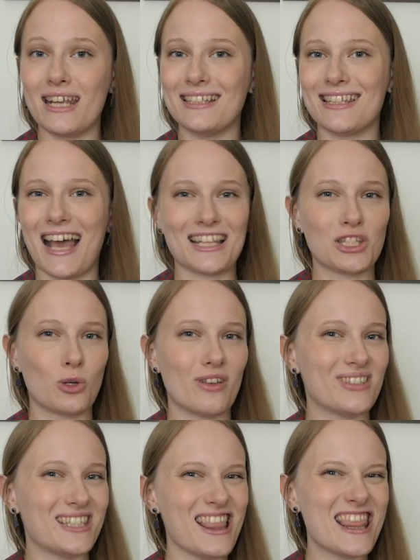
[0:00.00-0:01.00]
it's that sort of
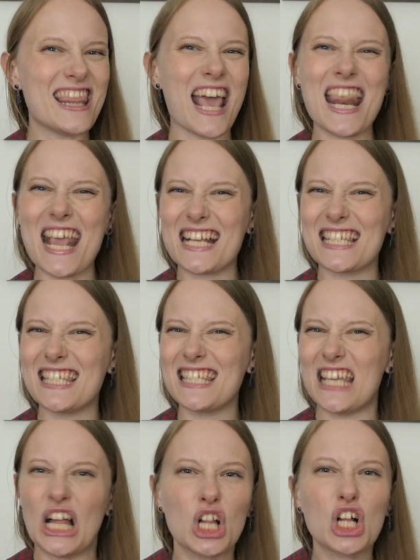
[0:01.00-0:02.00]
synthetic
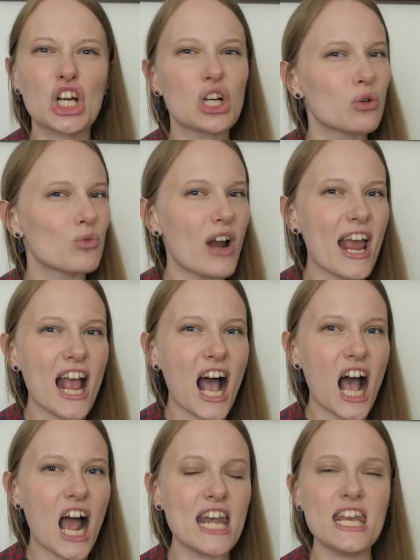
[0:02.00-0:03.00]
silk
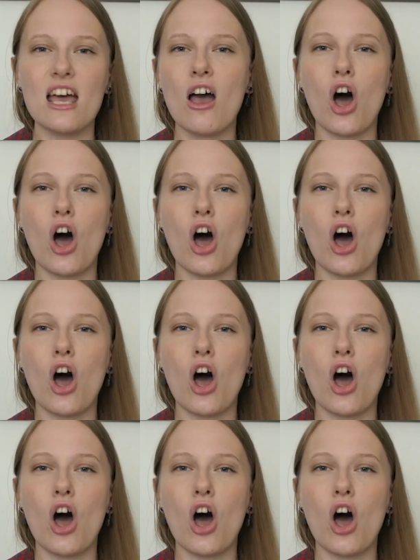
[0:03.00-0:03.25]
rayon.